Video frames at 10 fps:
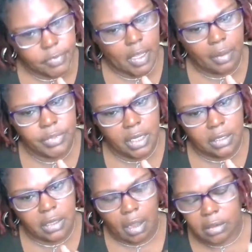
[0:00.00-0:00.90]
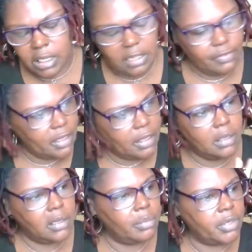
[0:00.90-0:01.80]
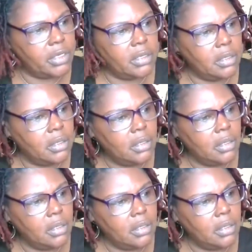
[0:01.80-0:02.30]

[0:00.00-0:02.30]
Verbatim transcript: I'm telling y'all, Kiva and Kimberly,